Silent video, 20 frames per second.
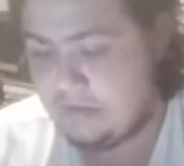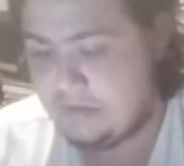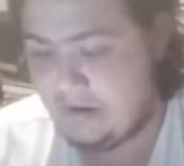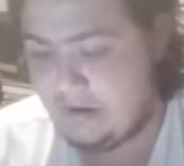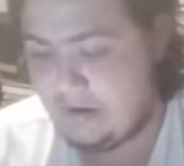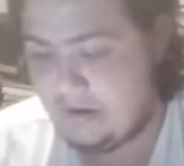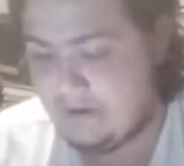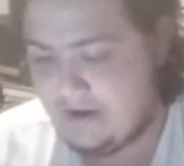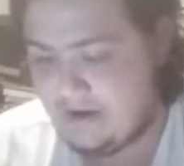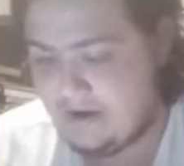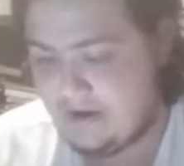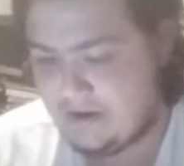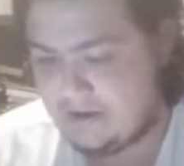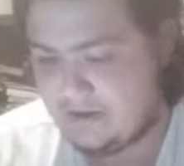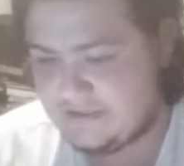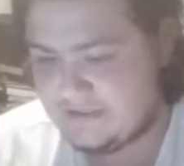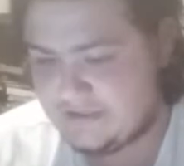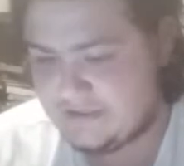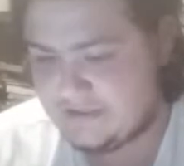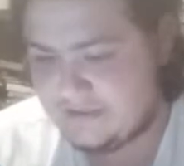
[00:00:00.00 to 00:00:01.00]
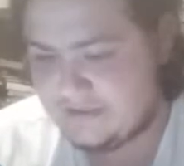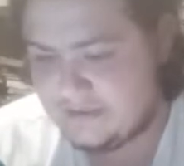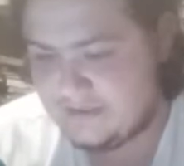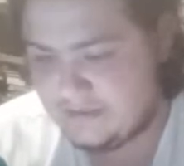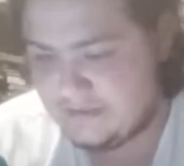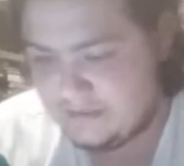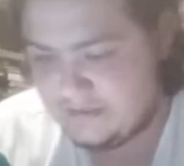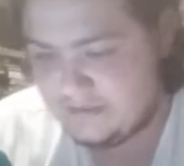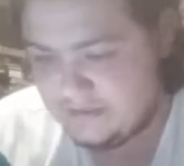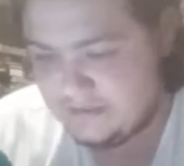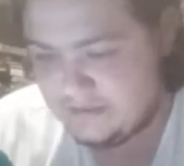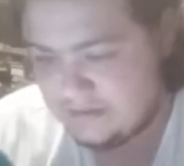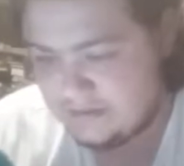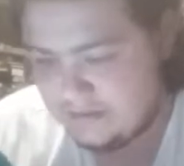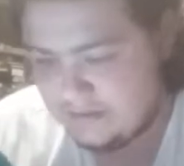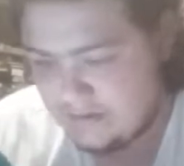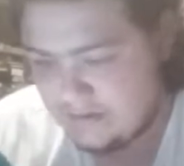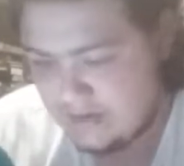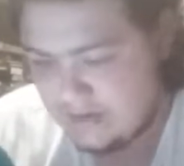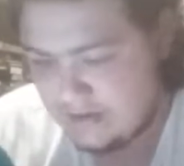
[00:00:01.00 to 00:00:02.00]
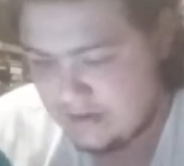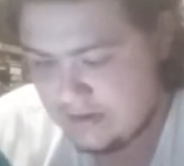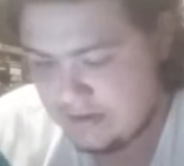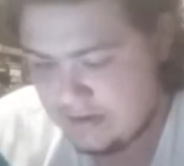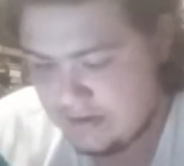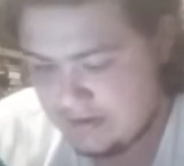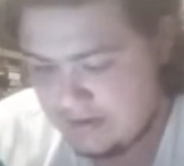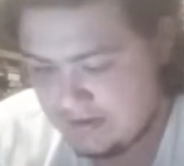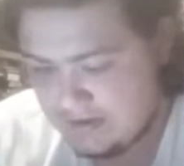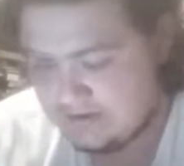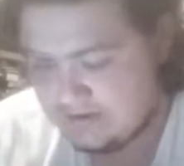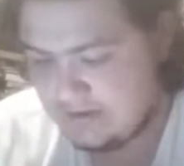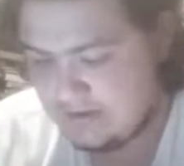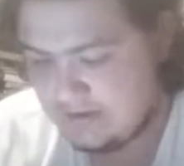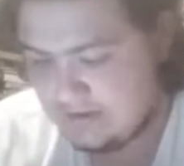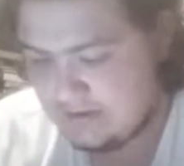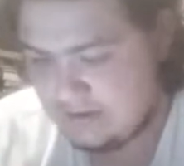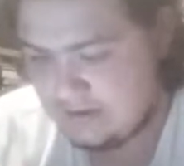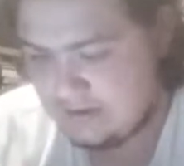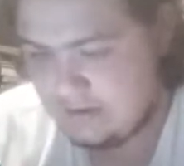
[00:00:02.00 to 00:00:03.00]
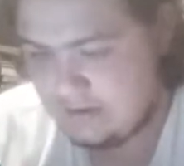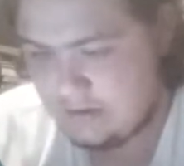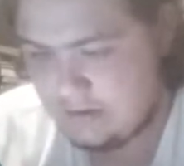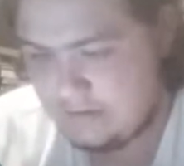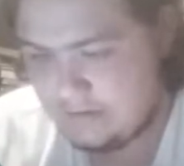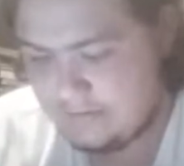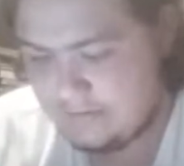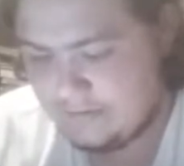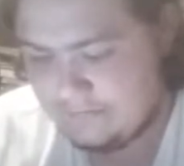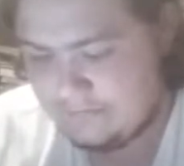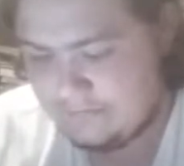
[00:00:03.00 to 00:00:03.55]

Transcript: Baryonyx, as I like to call it.